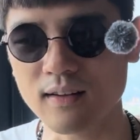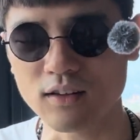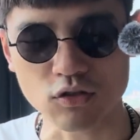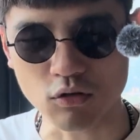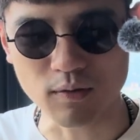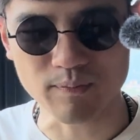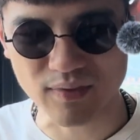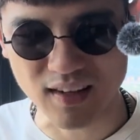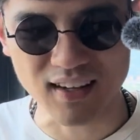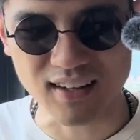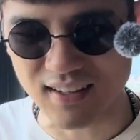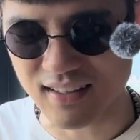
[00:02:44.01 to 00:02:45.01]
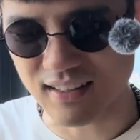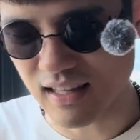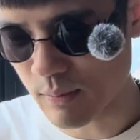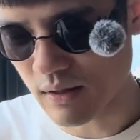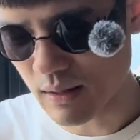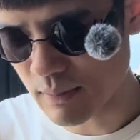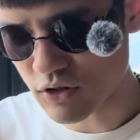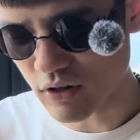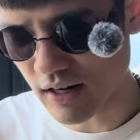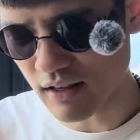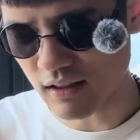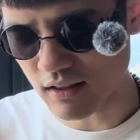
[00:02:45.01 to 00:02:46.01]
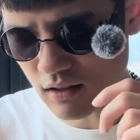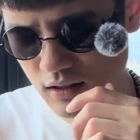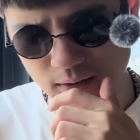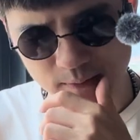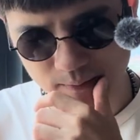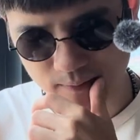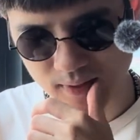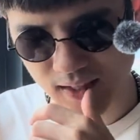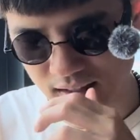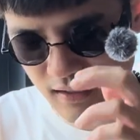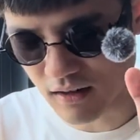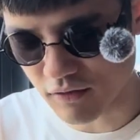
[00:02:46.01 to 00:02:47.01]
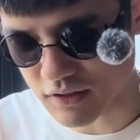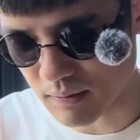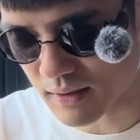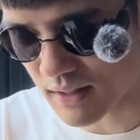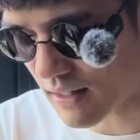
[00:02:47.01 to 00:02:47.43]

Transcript: So, let me try and think of something